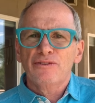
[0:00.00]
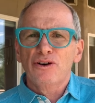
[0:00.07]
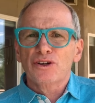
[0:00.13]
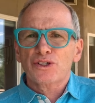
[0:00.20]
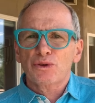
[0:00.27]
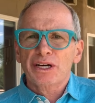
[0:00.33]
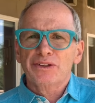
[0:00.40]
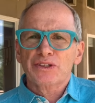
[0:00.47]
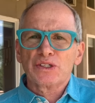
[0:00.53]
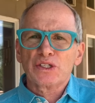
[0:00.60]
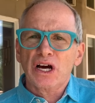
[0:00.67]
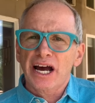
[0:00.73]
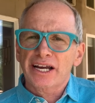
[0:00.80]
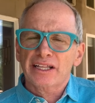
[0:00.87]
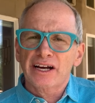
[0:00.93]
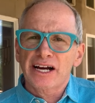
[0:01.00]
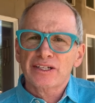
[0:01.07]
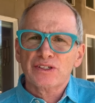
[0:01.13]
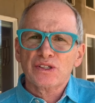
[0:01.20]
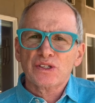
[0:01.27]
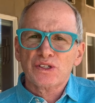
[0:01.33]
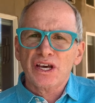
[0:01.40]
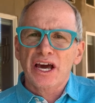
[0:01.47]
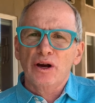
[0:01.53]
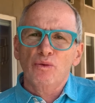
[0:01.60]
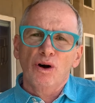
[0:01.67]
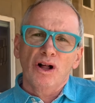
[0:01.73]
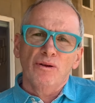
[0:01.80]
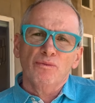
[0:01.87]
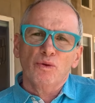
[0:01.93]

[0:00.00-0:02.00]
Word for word: also hit the sidelines and saying, well,